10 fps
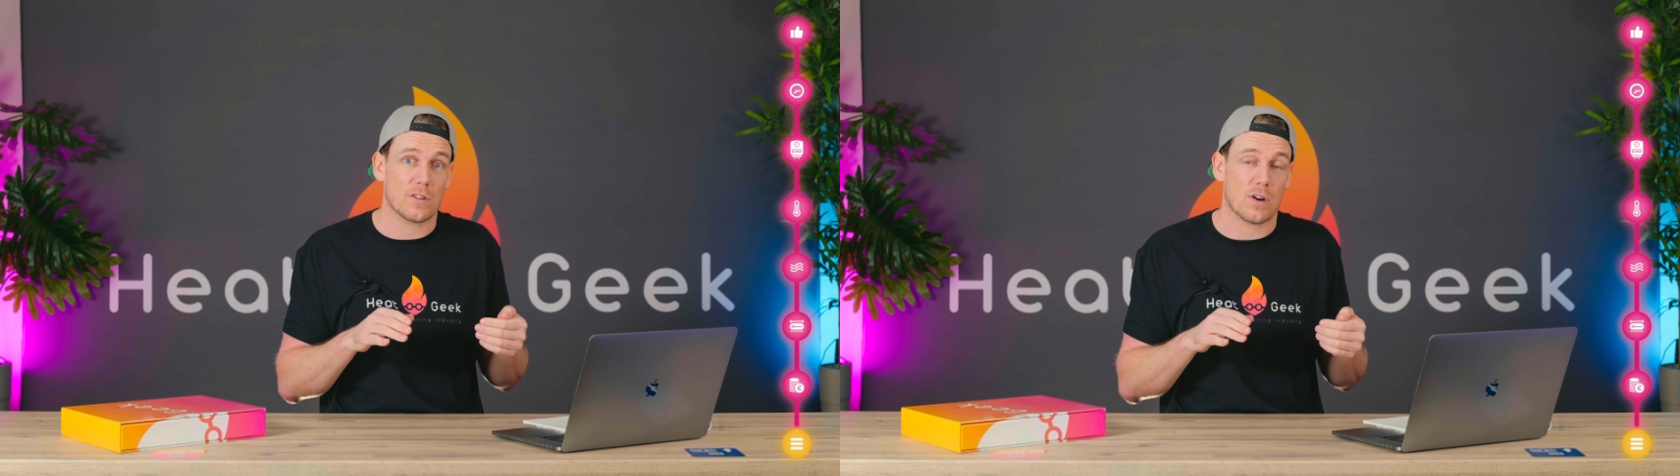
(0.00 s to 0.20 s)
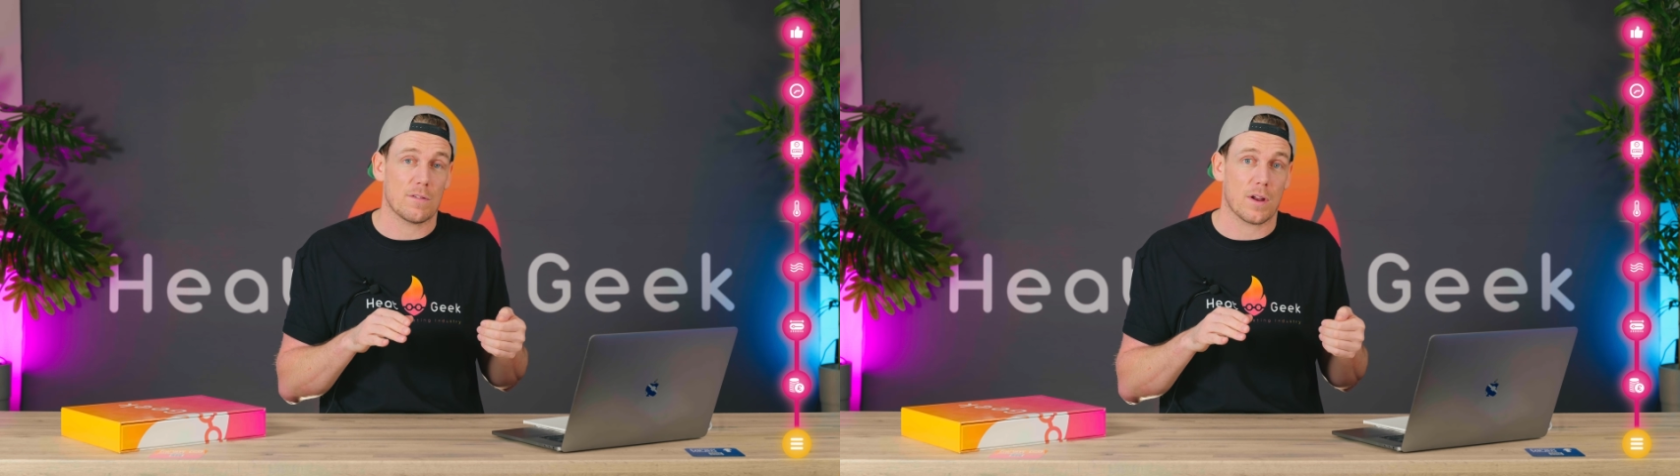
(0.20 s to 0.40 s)

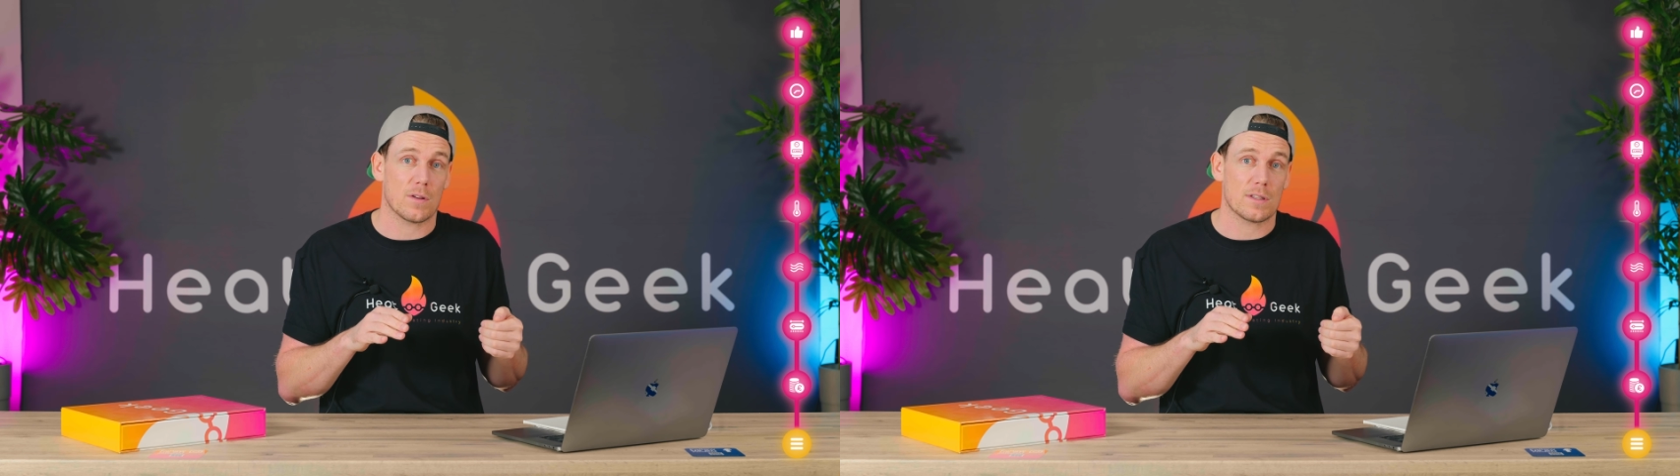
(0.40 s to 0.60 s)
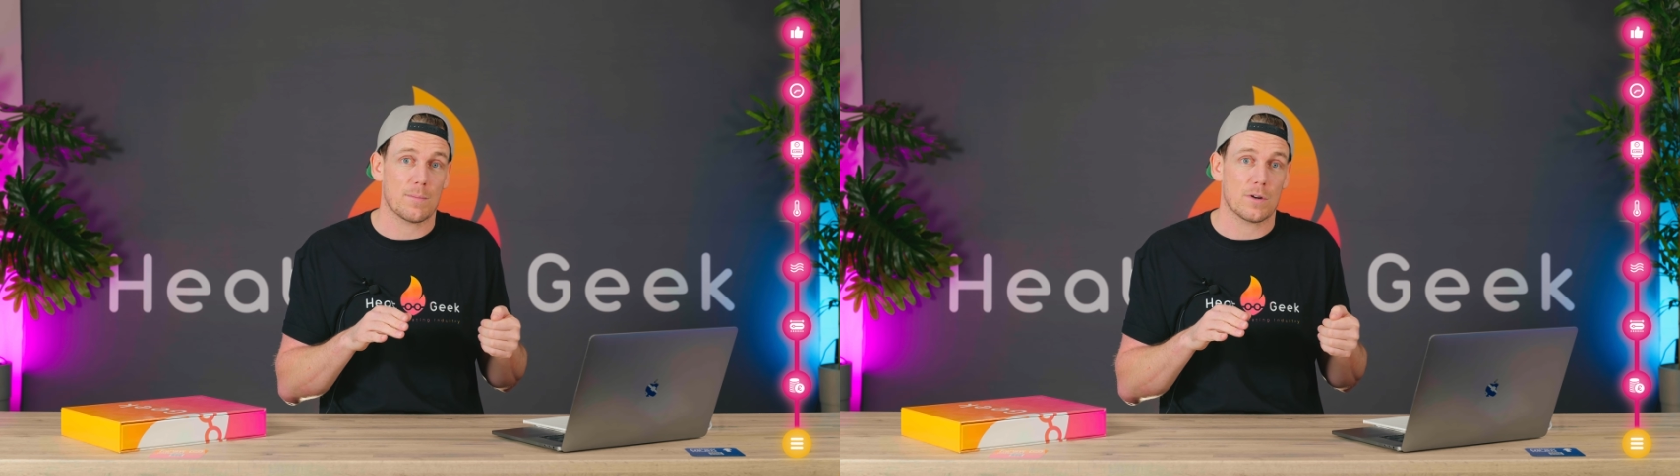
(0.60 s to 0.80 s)
degree
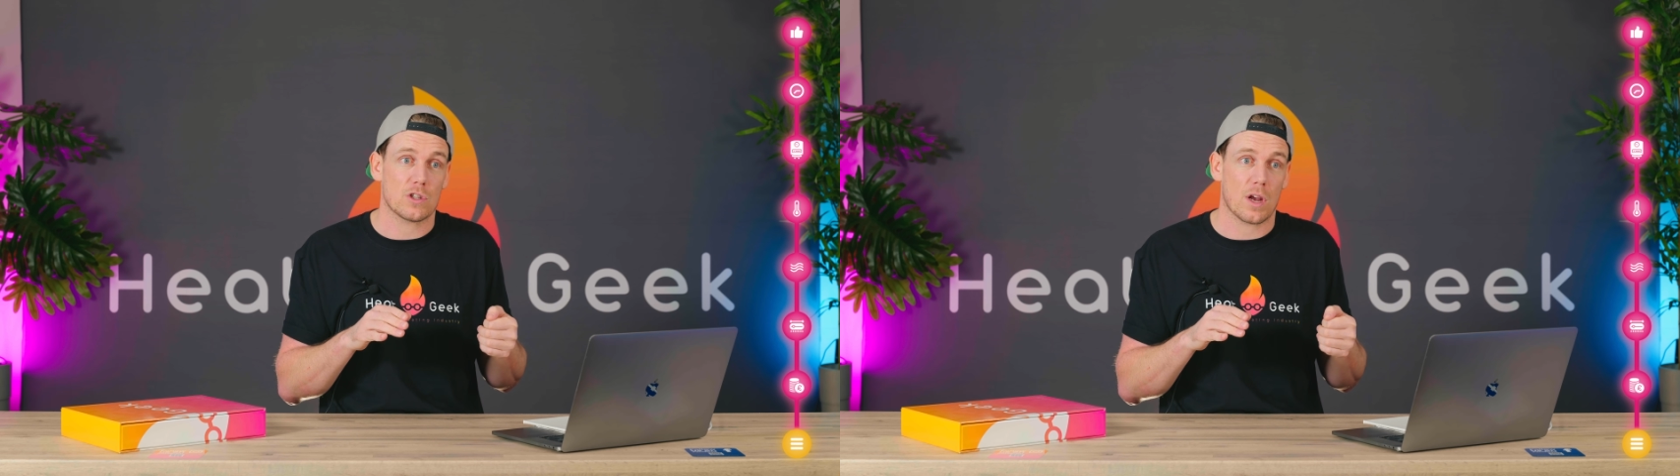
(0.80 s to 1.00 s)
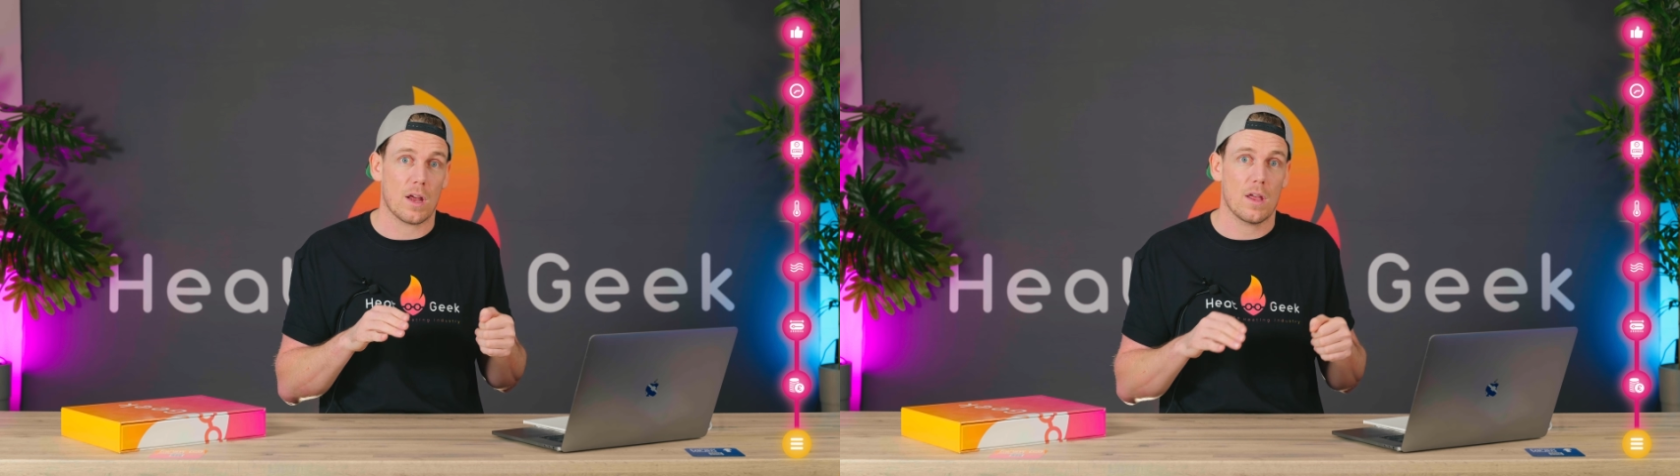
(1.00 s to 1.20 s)
flow
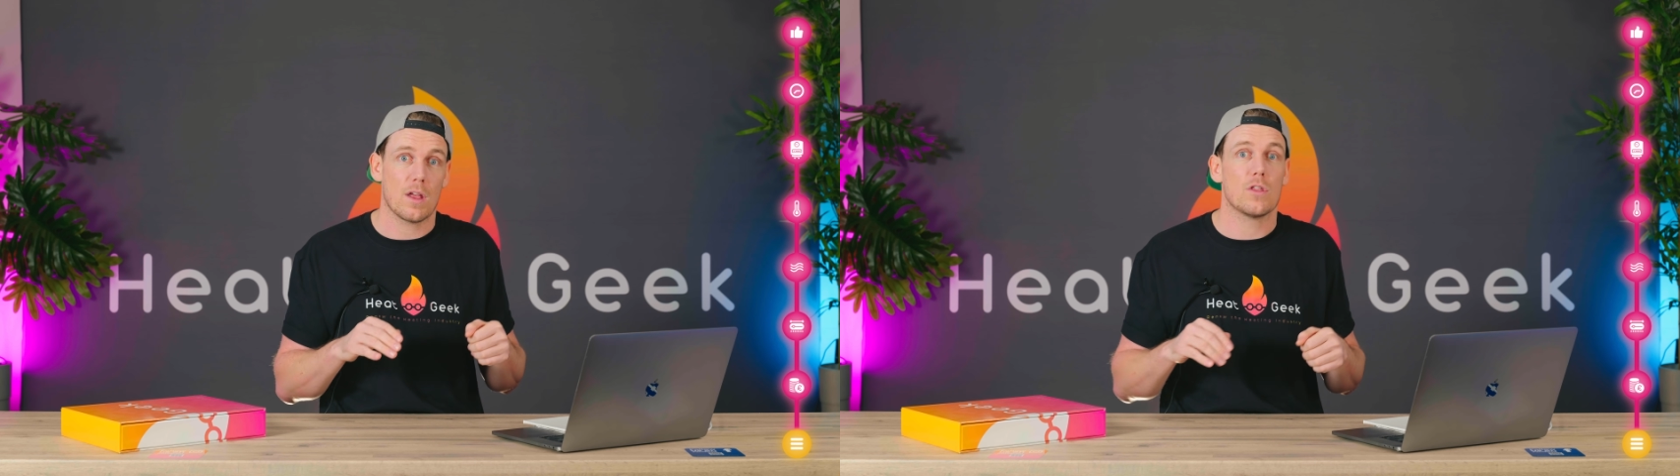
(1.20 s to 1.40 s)
temperature,